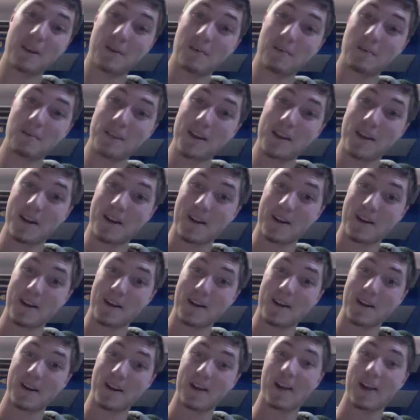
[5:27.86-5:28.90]
over there.
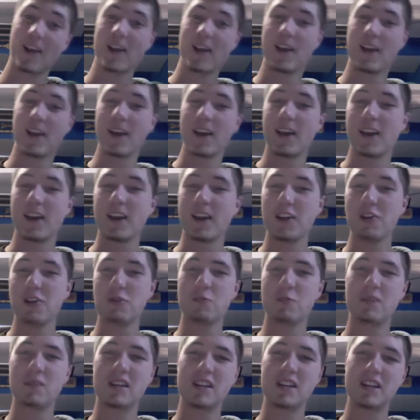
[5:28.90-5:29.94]
It would
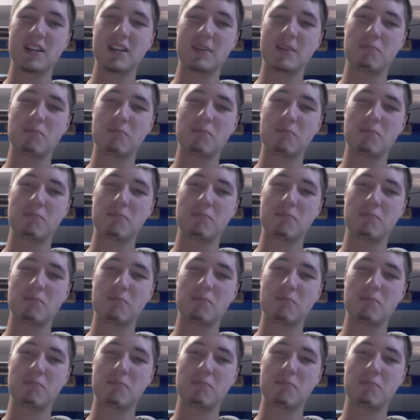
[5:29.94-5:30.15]
be